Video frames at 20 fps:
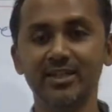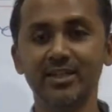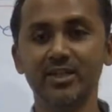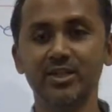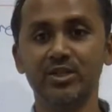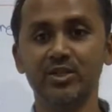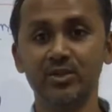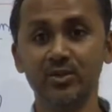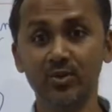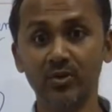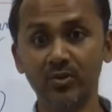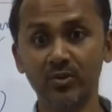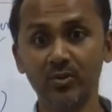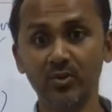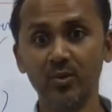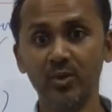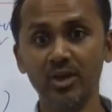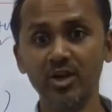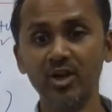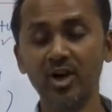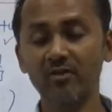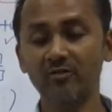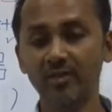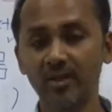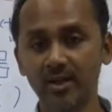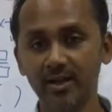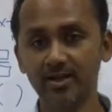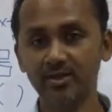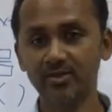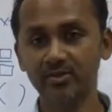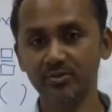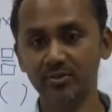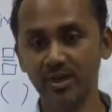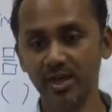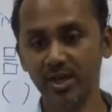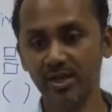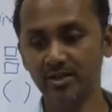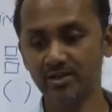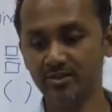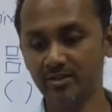So what you have learned today
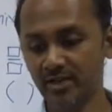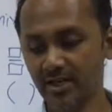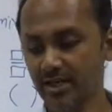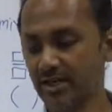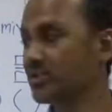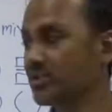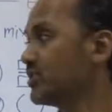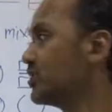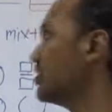is that